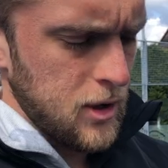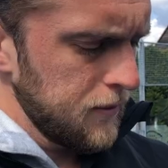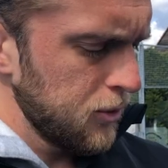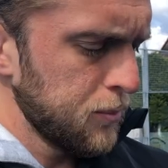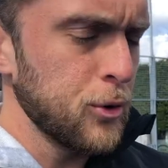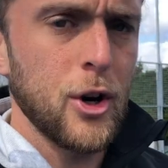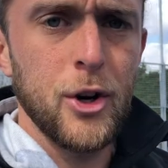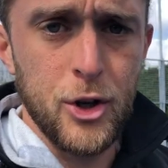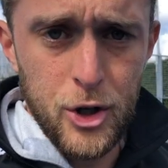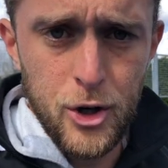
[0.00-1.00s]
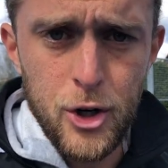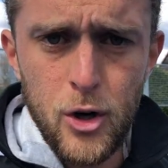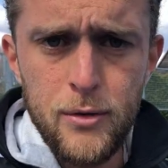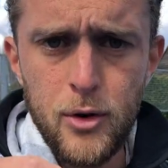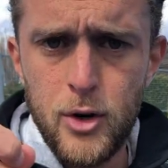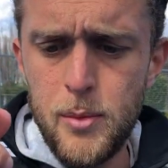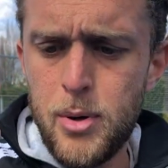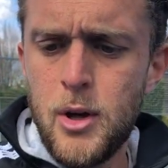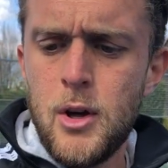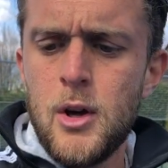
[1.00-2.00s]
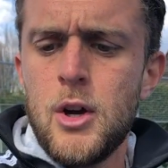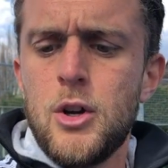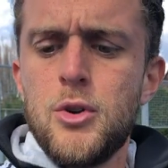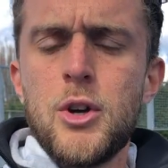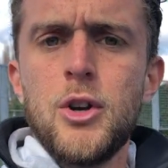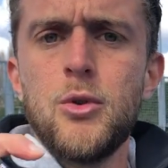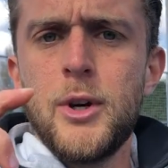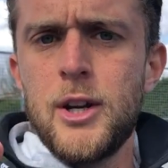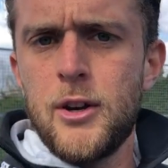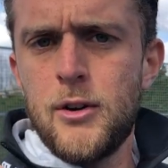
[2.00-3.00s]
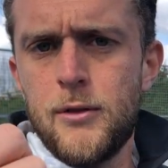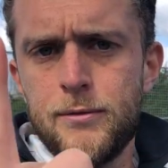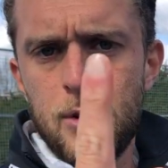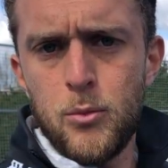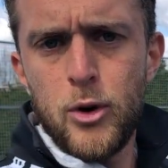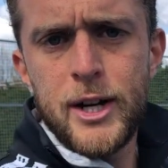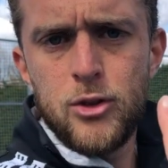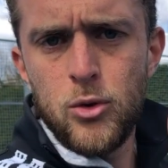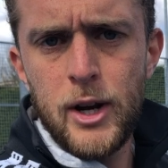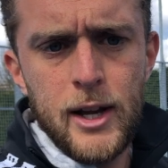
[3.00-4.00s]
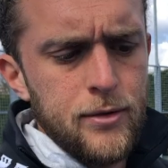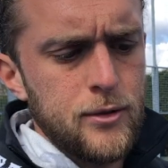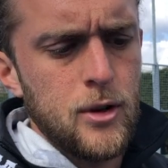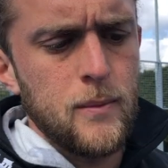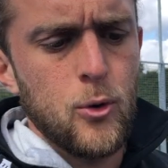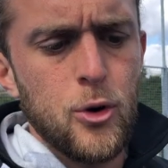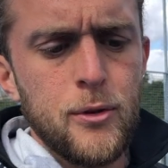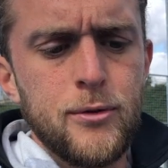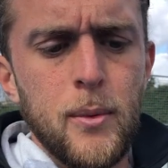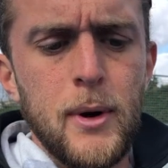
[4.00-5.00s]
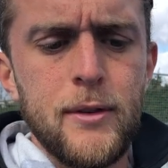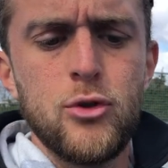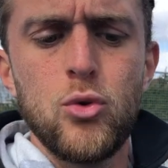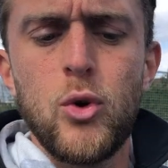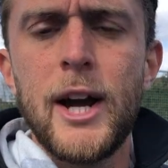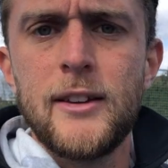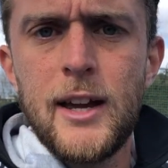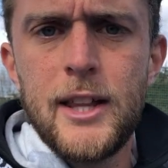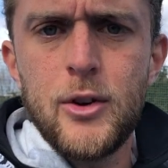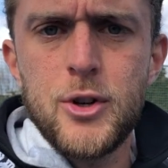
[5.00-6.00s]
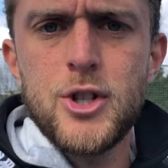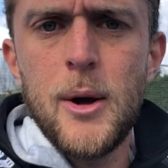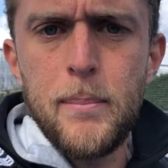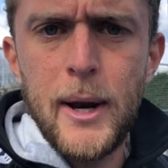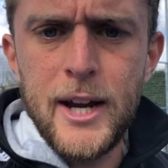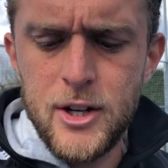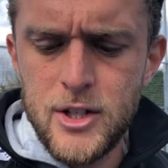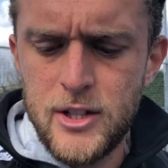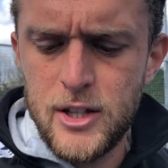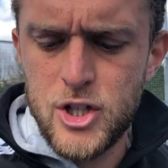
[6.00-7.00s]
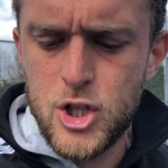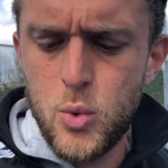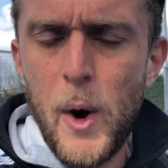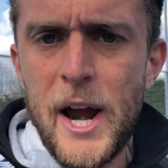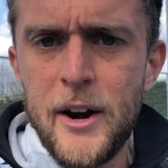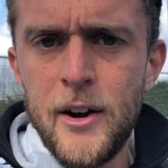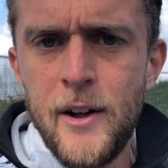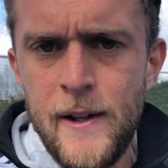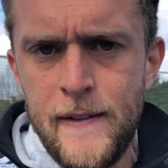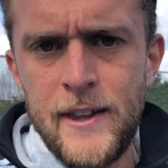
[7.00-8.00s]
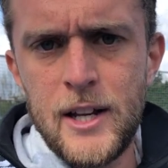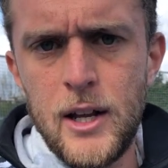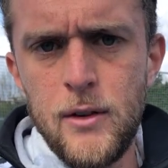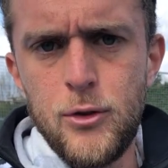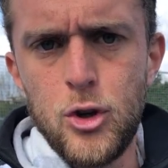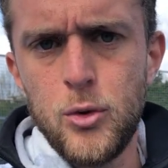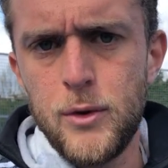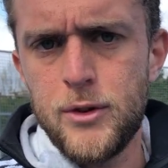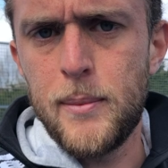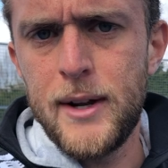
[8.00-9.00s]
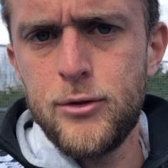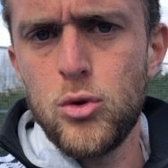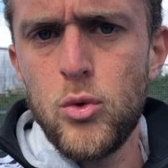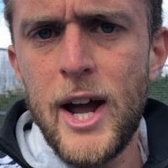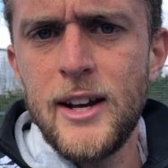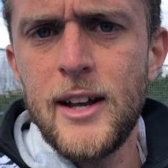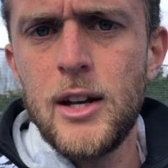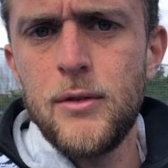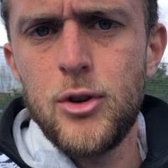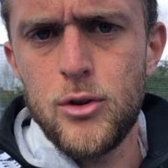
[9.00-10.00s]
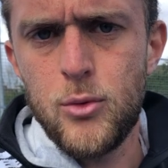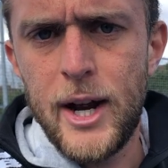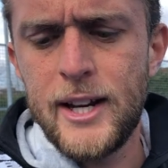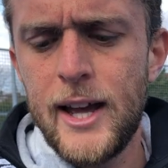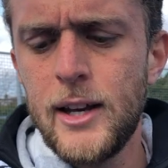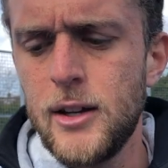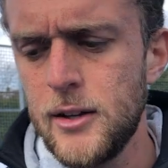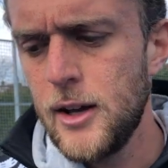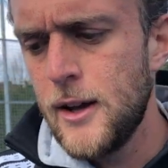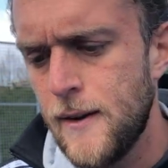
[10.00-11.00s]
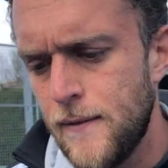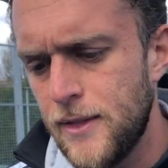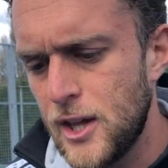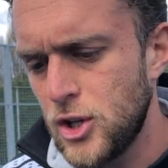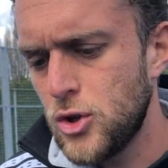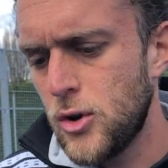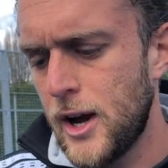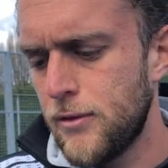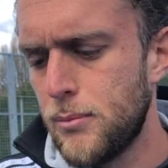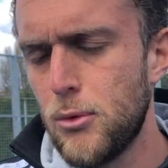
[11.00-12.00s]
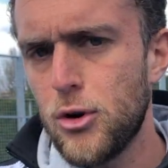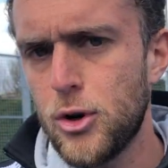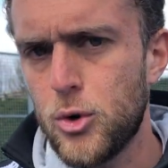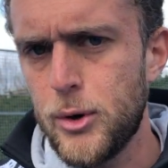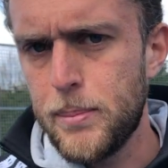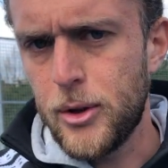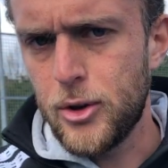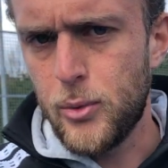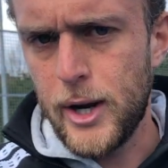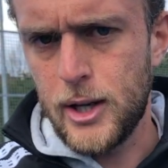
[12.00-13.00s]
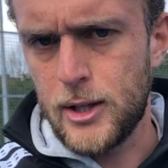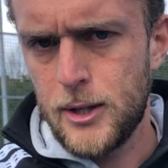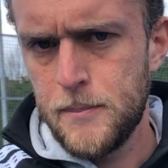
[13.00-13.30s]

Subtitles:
If you put on an overgrip, you can do it from right to left, or from left to right. And there are some players that swear that if you do it left to right, and if you're right-handed, that you have more grip on the racket.